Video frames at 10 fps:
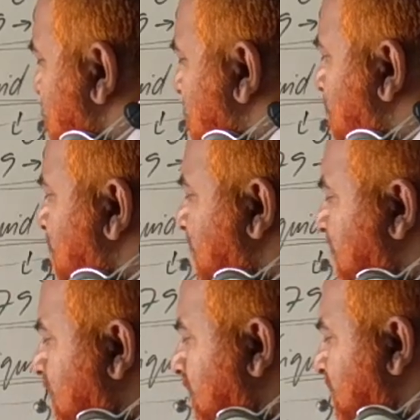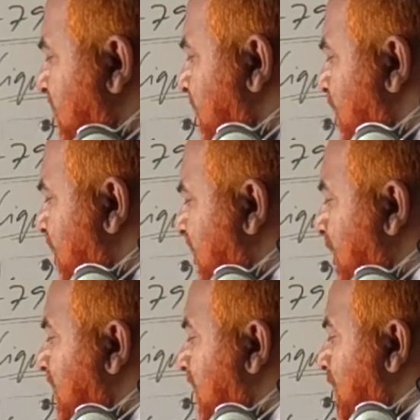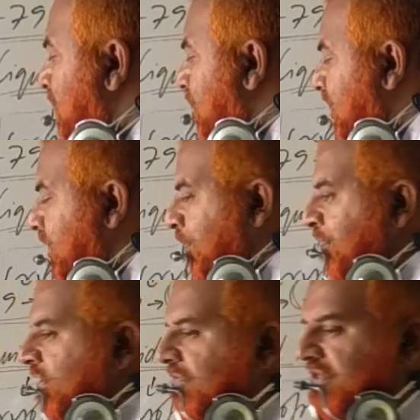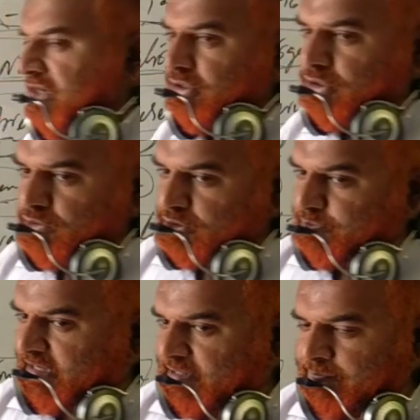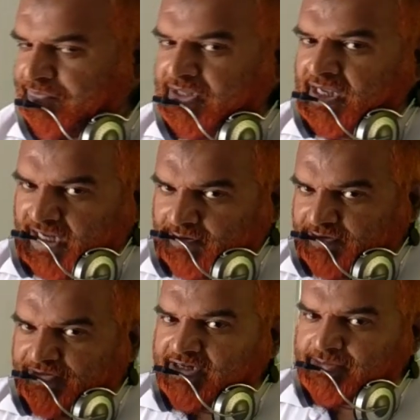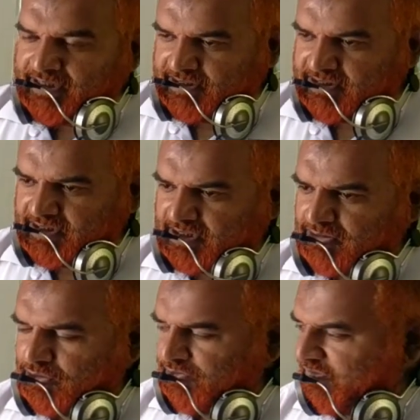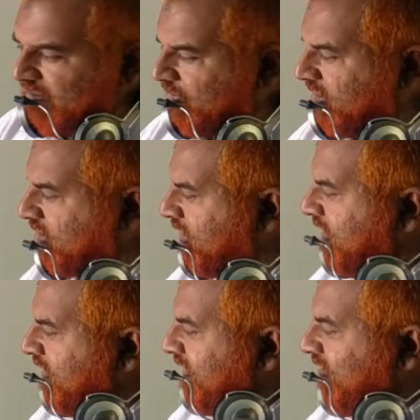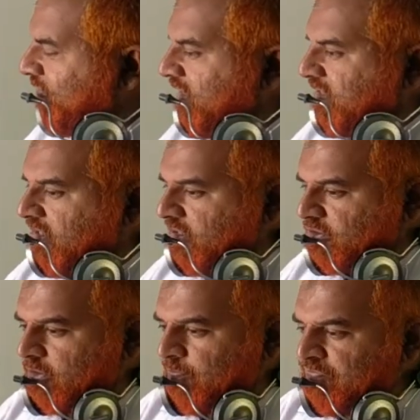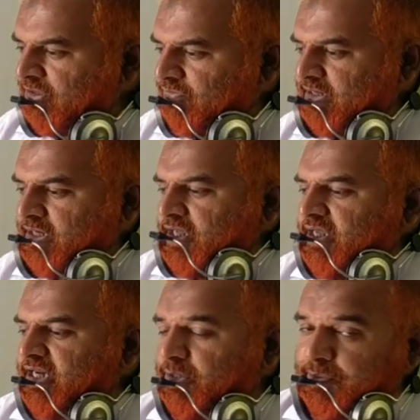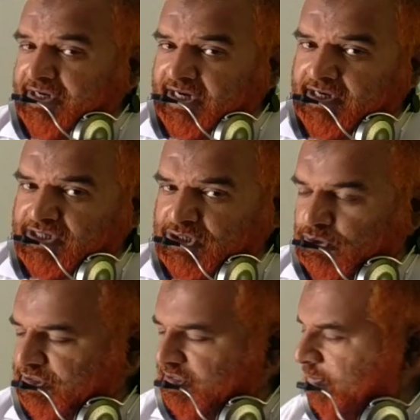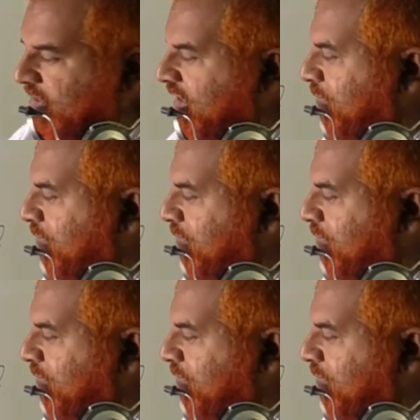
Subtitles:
This is a common technology, right? I mean common word. It is also used by our farmers, our own farmers. In villages also, right? Heat period is used.